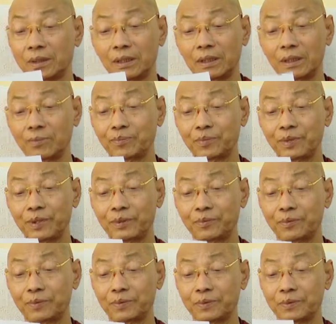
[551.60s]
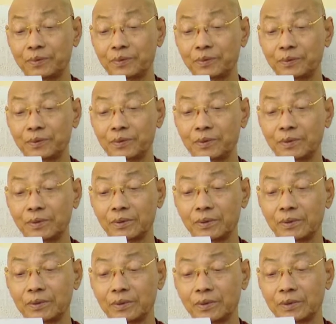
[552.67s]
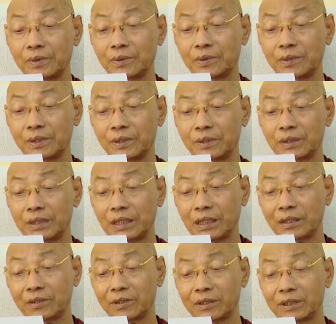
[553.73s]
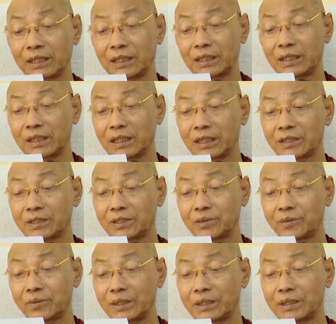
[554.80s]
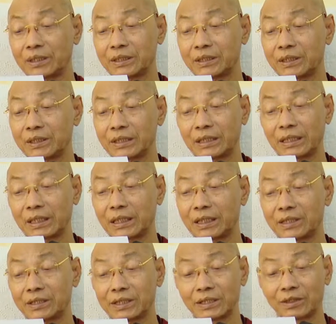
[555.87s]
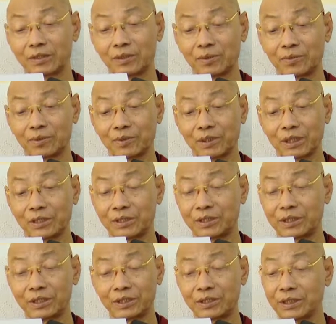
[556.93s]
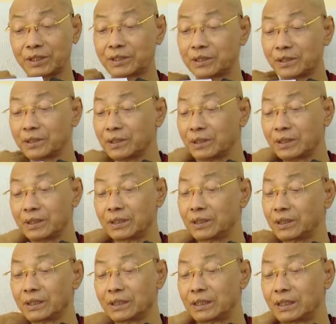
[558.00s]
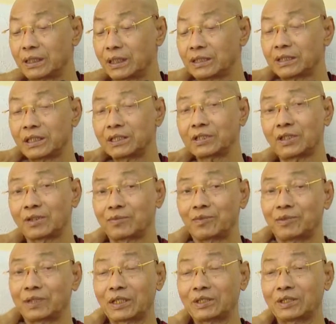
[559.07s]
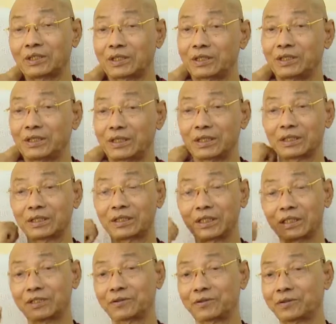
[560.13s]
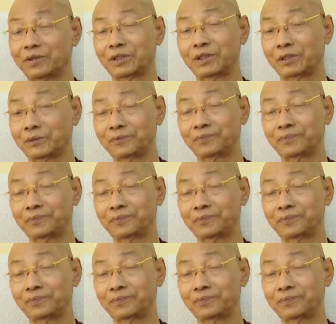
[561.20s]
In brief, could Sayadaw tell us what is it, the essence of Buddha's teachings? The essence of Buddha's teachings, you see,